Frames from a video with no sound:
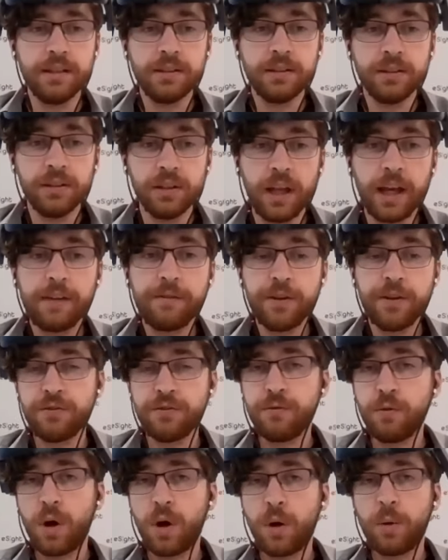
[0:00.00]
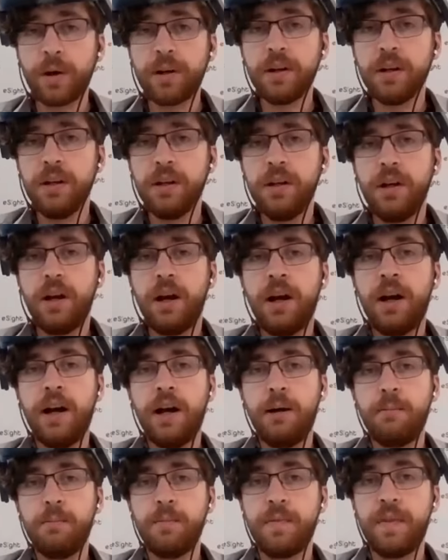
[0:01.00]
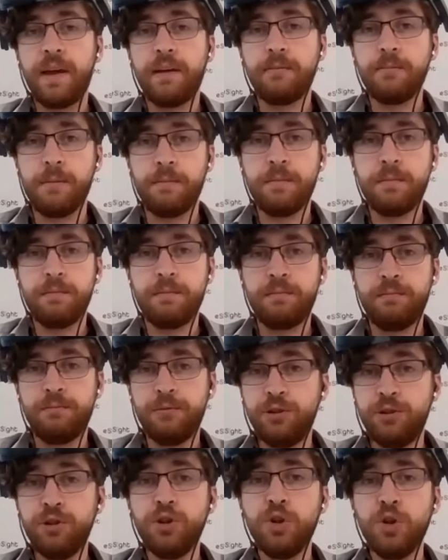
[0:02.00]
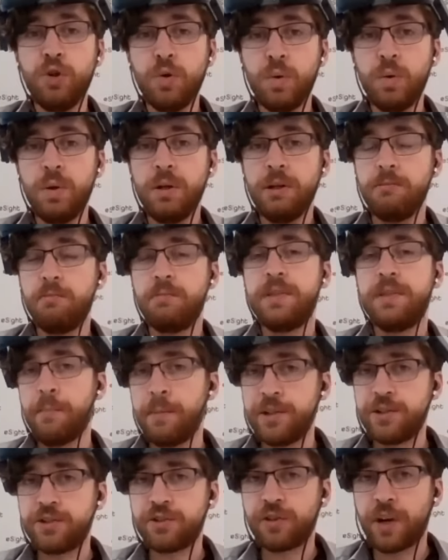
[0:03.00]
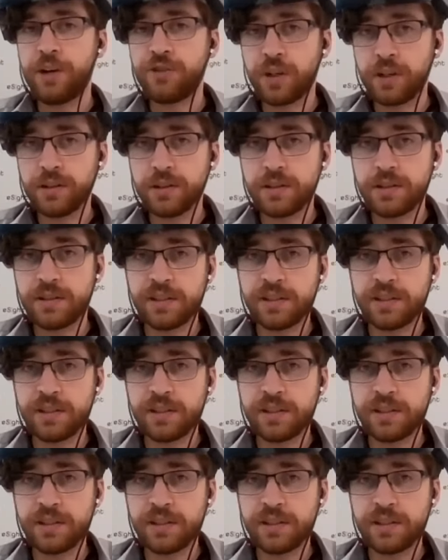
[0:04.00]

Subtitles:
like Vision Forward that do demonstrations.